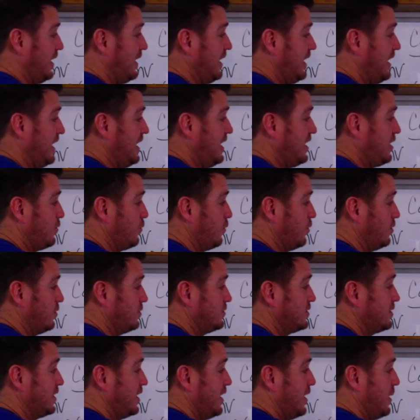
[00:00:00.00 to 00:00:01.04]

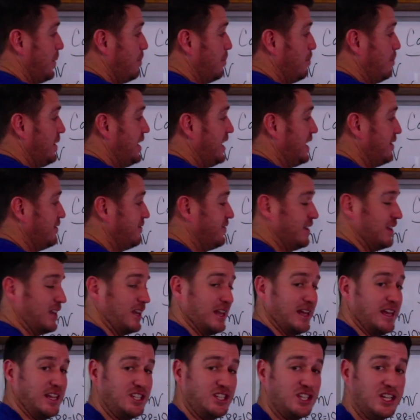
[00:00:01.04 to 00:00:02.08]
equals minute
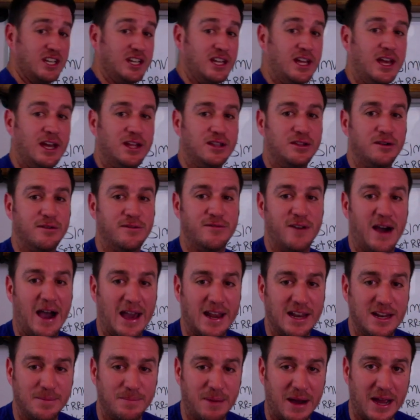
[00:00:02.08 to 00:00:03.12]
ventilation
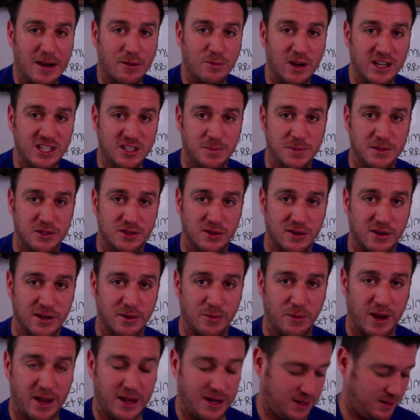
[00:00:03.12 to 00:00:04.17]
divided by respiratory
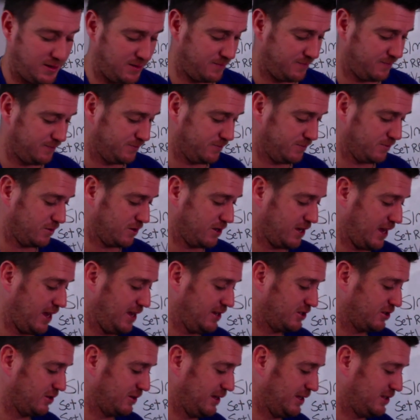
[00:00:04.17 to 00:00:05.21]
rate. Okay,
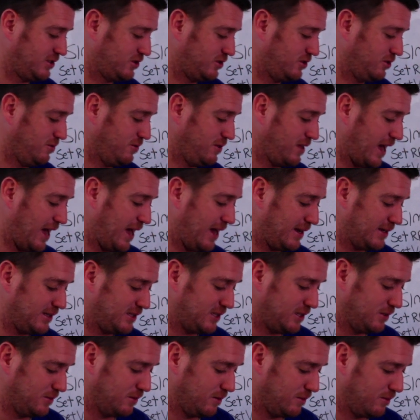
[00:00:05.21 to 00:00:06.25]
so let's do that and
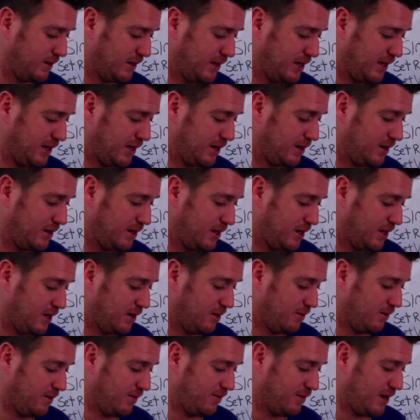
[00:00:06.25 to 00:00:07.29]
see what we get.
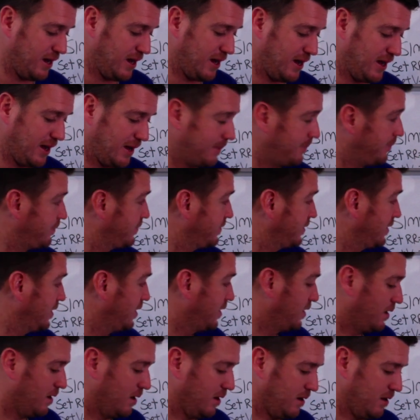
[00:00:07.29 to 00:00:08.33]
We've got
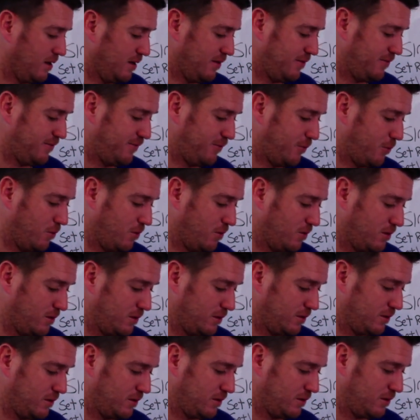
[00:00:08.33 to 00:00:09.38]
uh, 4,
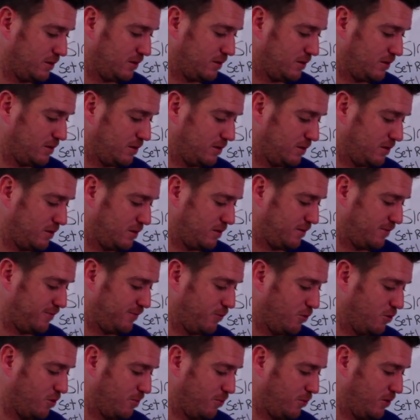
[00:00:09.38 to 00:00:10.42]

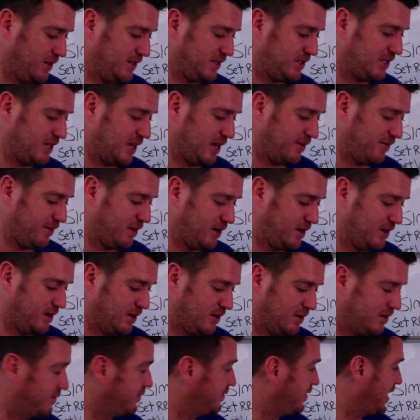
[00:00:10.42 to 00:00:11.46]
4.7
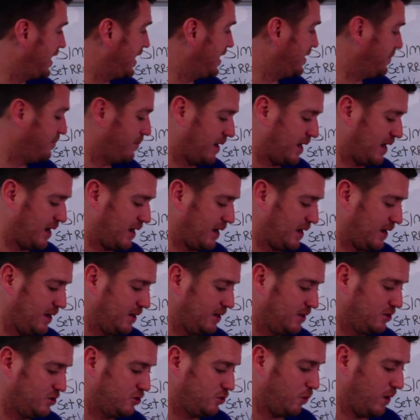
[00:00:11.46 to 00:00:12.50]
divided by
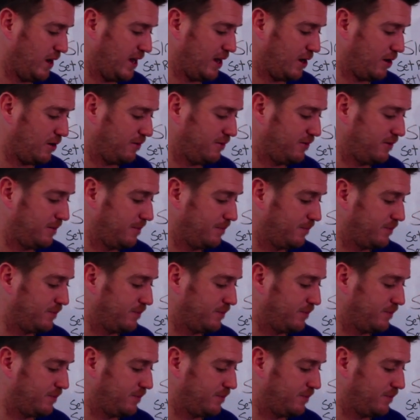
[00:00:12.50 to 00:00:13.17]
12,